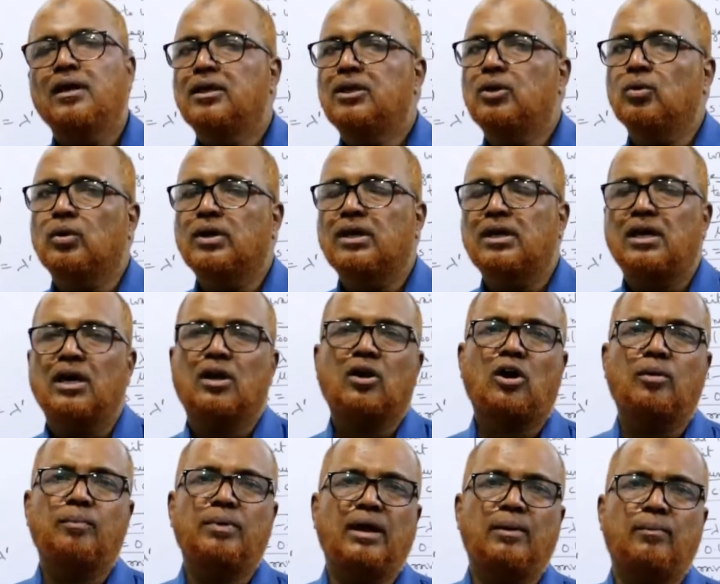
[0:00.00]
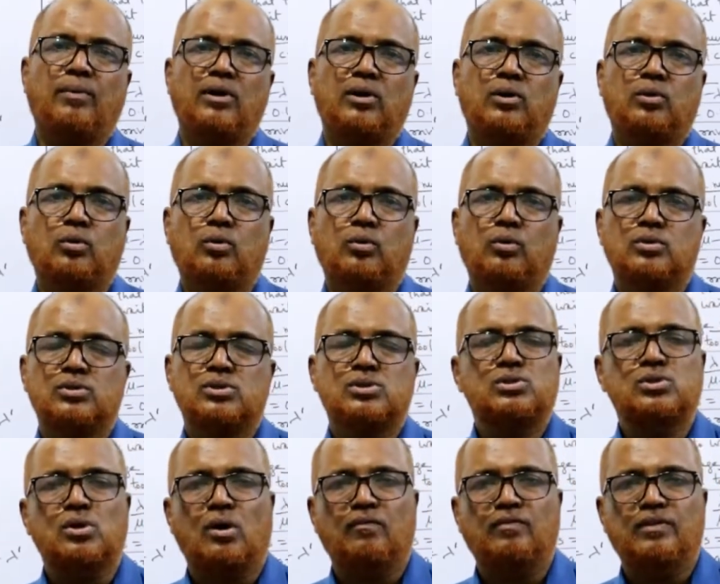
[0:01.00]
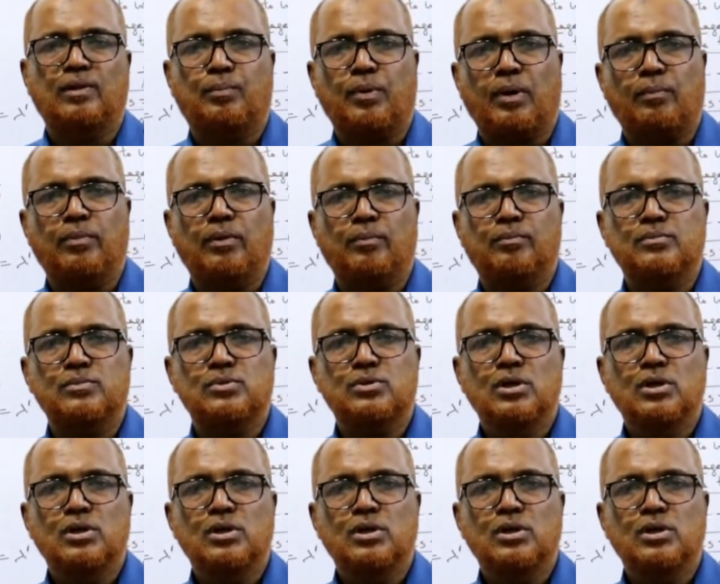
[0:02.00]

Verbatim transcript: you cannot be able to solve the problem.